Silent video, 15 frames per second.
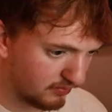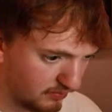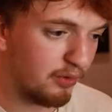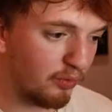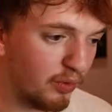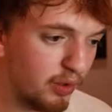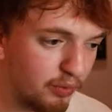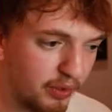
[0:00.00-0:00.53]

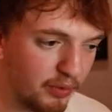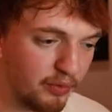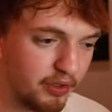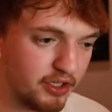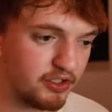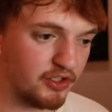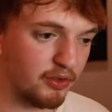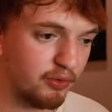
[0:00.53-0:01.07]
And what we
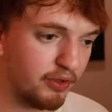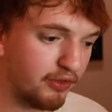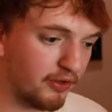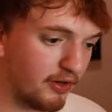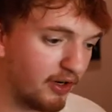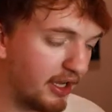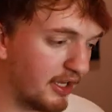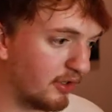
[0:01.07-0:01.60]
want to do with
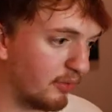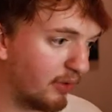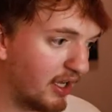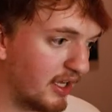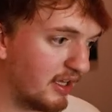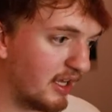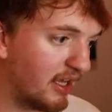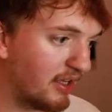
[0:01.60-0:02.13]
our
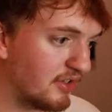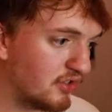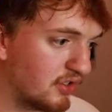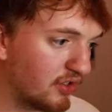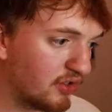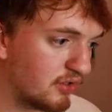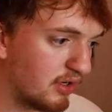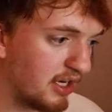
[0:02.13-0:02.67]
808 is
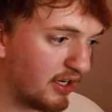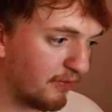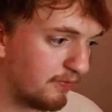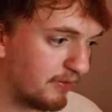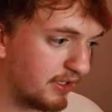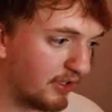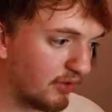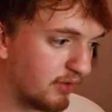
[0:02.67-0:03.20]
just try to
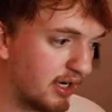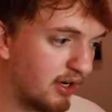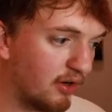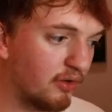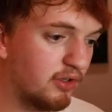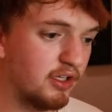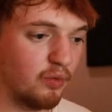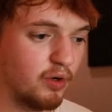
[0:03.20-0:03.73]
figure
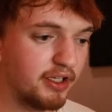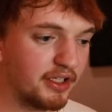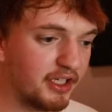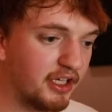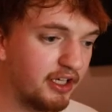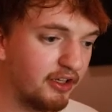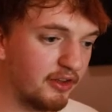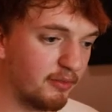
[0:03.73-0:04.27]
out what
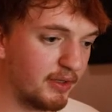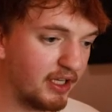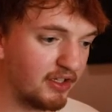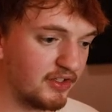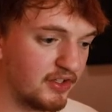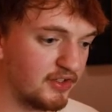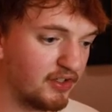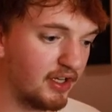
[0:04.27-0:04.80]
key the
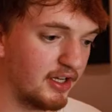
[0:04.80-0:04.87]
bass is